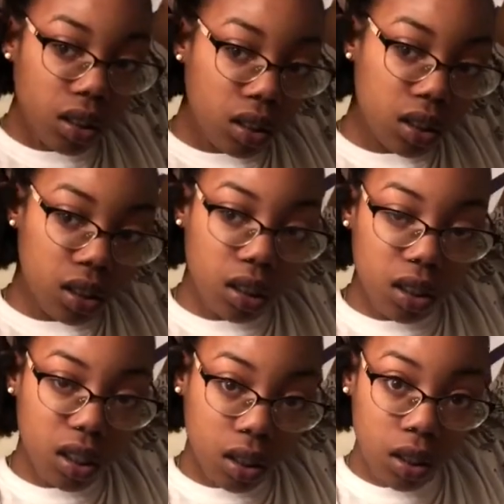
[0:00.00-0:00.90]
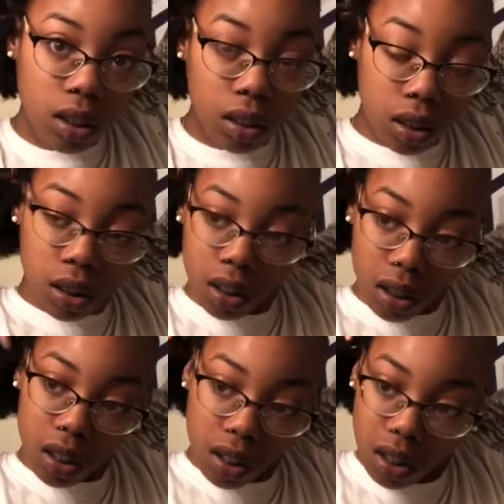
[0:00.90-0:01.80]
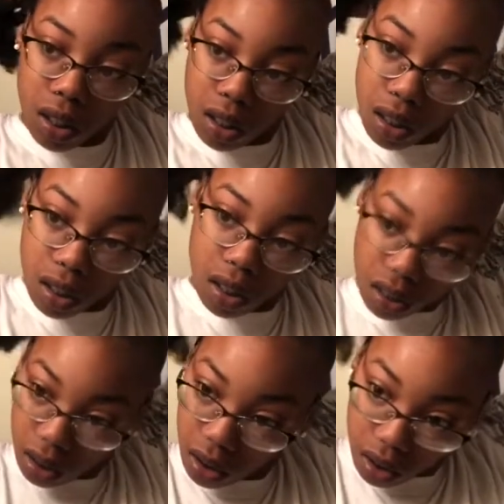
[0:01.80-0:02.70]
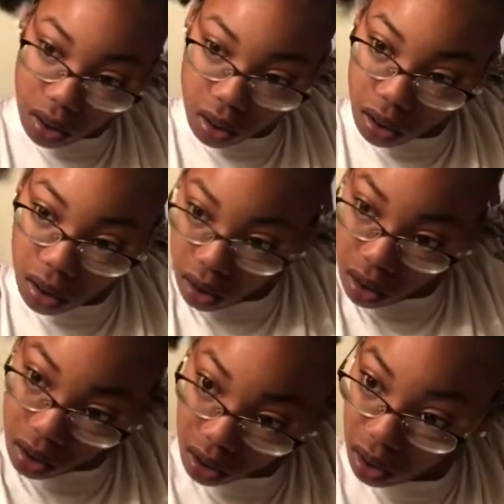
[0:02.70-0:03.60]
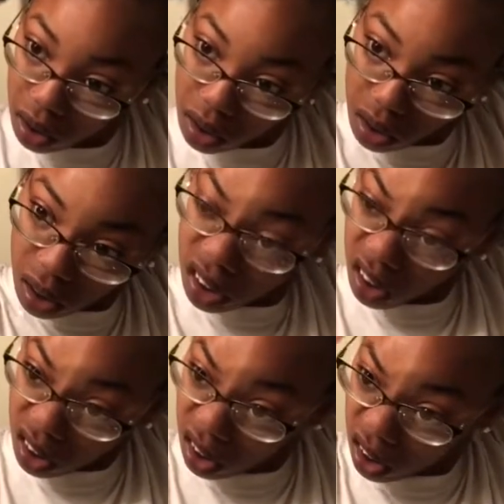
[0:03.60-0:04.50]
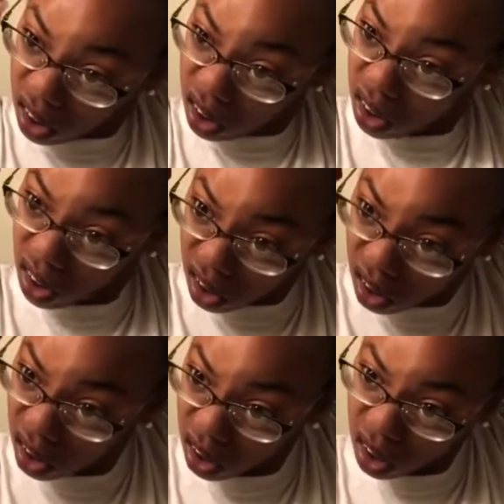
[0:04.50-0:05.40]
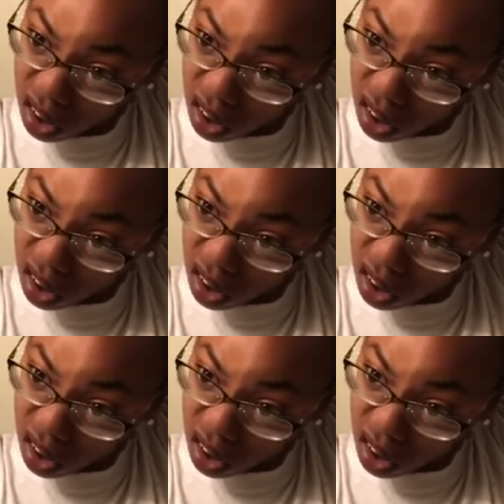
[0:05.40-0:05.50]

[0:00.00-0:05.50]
stuff that has shea moisture in it. But now I'm just taking my hair out of the ponytail